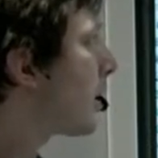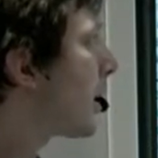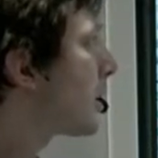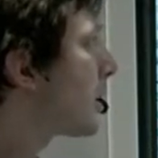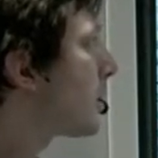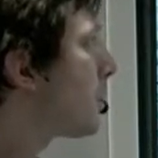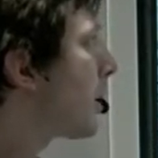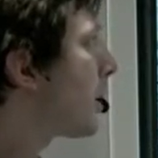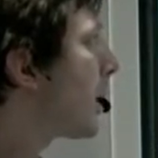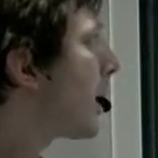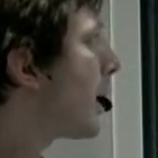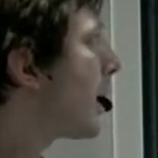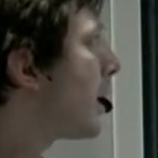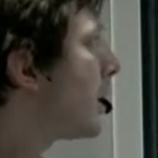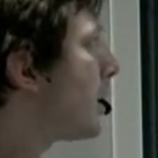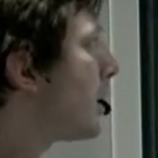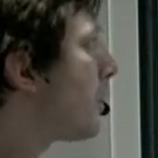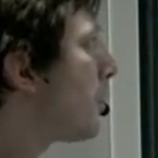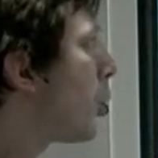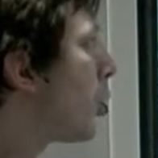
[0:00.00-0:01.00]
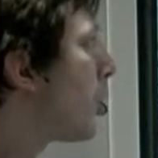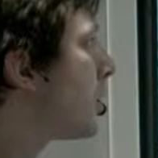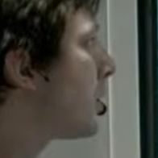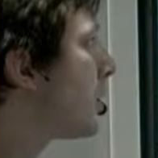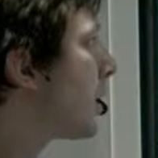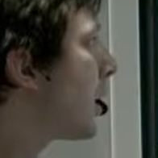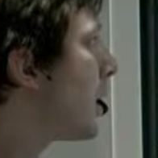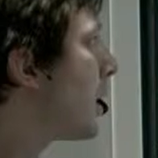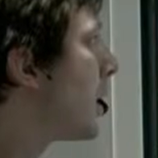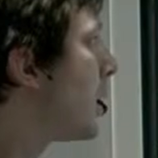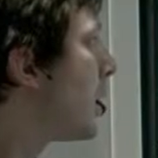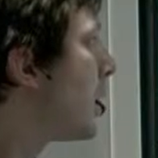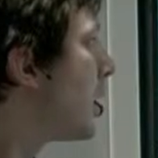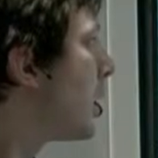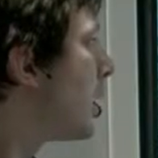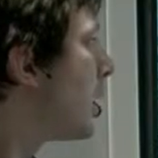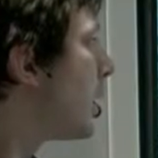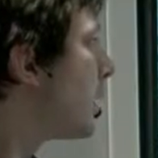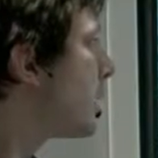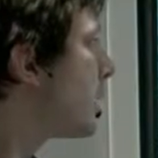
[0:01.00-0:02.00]
explain a policy.
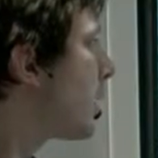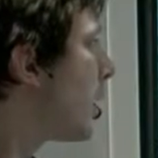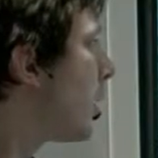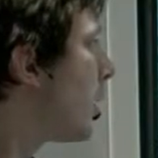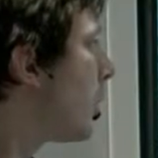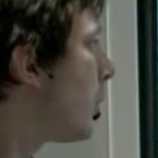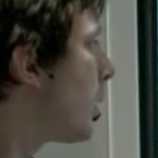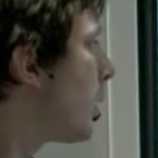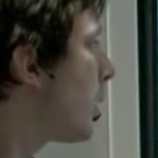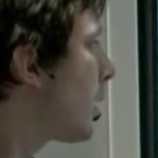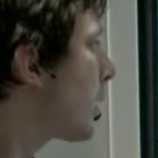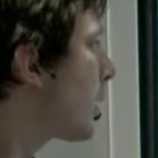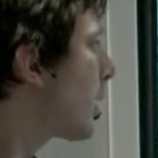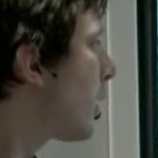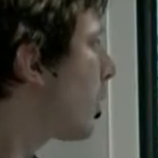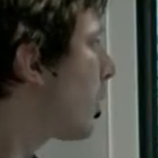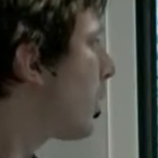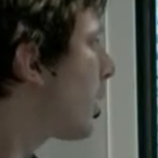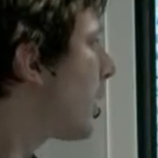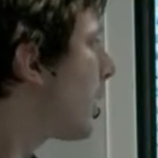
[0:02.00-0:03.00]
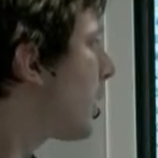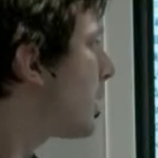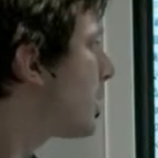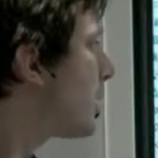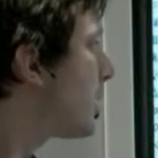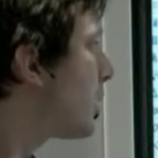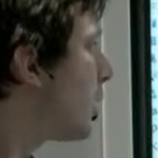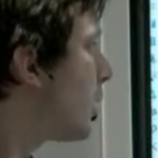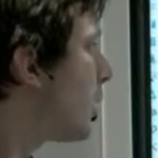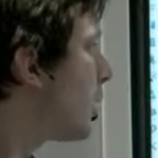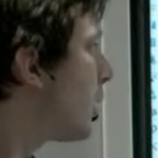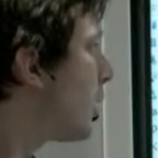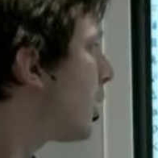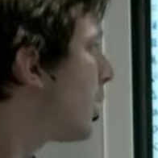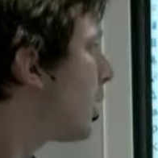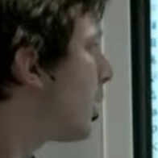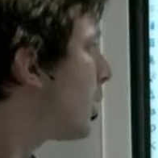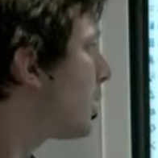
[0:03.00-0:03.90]
So we're going to go into